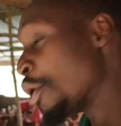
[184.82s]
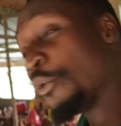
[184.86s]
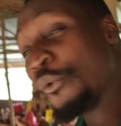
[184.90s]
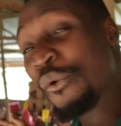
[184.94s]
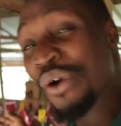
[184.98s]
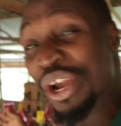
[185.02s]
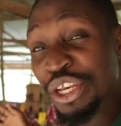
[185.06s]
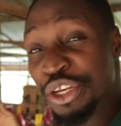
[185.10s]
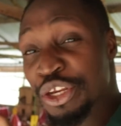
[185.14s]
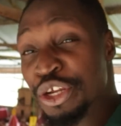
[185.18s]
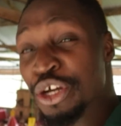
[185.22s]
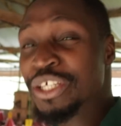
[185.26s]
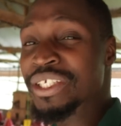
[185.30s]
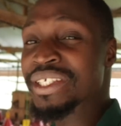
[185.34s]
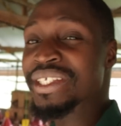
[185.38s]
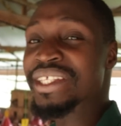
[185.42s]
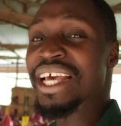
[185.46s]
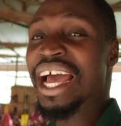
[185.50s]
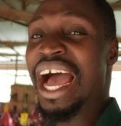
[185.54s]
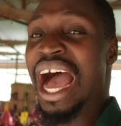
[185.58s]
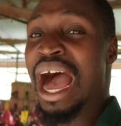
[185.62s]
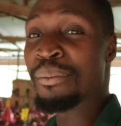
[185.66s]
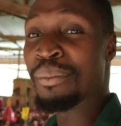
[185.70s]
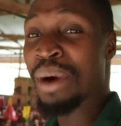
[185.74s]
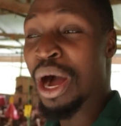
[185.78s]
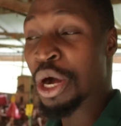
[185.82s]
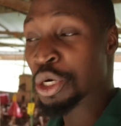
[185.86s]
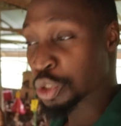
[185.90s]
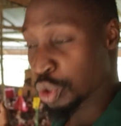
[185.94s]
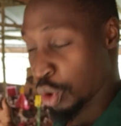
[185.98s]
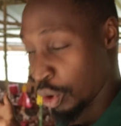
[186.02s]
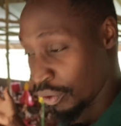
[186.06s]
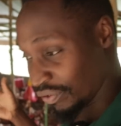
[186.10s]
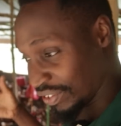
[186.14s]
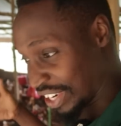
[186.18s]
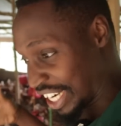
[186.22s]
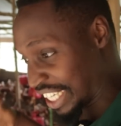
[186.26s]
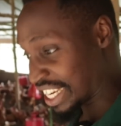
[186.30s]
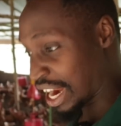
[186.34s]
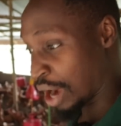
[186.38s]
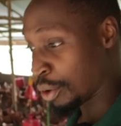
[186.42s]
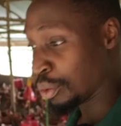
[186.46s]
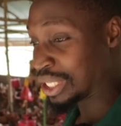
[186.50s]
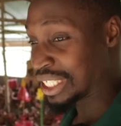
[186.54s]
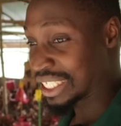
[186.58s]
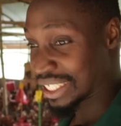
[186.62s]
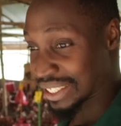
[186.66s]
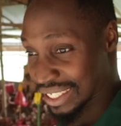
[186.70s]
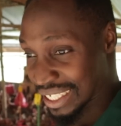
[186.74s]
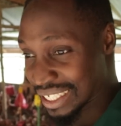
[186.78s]
reduce the amount of litter
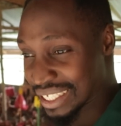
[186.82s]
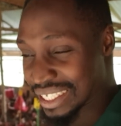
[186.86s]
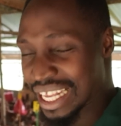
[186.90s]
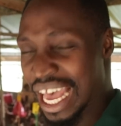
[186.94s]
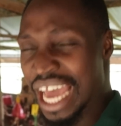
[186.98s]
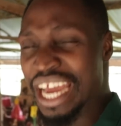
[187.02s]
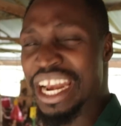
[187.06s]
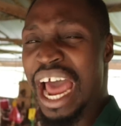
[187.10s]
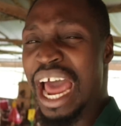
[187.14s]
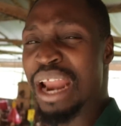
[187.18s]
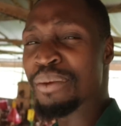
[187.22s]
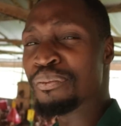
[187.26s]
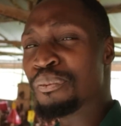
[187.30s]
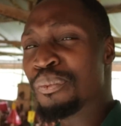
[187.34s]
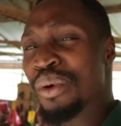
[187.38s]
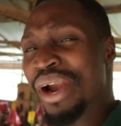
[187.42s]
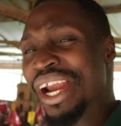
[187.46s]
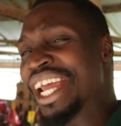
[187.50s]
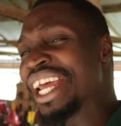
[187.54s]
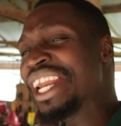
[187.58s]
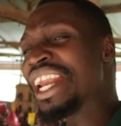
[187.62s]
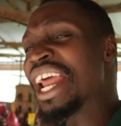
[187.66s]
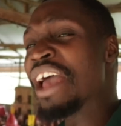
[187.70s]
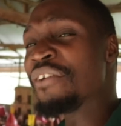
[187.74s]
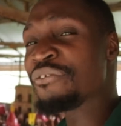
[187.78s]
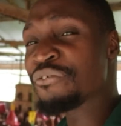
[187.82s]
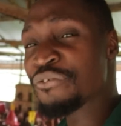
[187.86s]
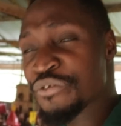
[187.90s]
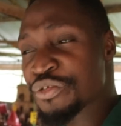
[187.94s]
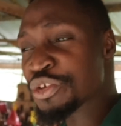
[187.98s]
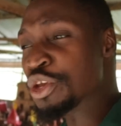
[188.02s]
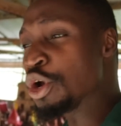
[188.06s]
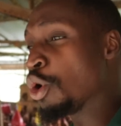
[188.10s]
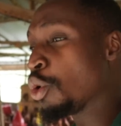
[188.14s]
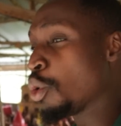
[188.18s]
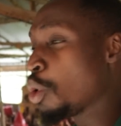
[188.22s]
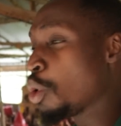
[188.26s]
which is inside and bring in a few